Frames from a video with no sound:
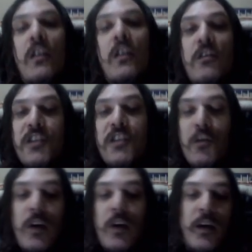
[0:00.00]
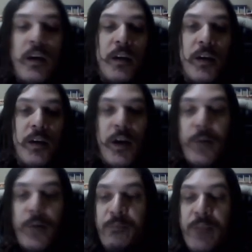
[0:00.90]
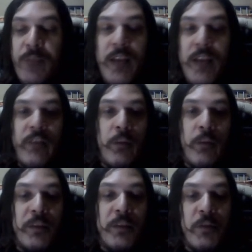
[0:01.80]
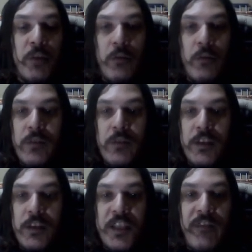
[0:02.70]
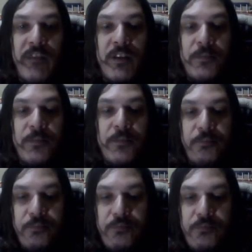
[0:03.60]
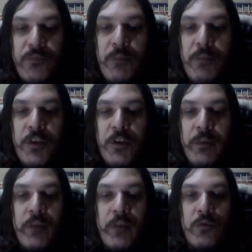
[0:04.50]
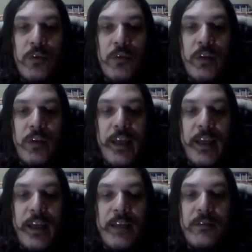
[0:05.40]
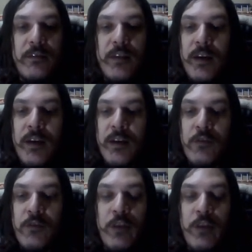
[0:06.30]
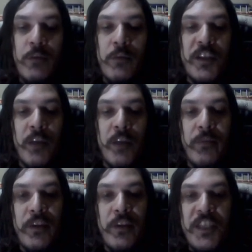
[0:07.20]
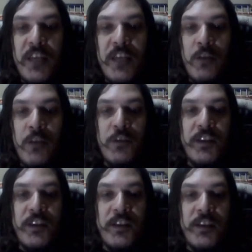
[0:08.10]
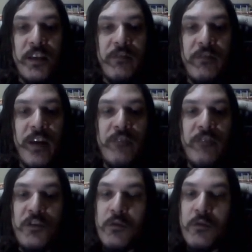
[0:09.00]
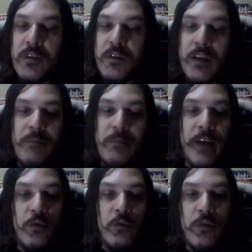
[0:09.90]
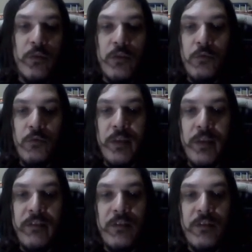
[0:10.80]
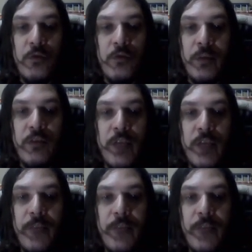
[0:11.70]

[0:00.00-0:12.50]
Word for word: so uh, black develops bishop on d7 bishop e2 and uh, try to bust up the center with e5 so knight back to the, to b to b3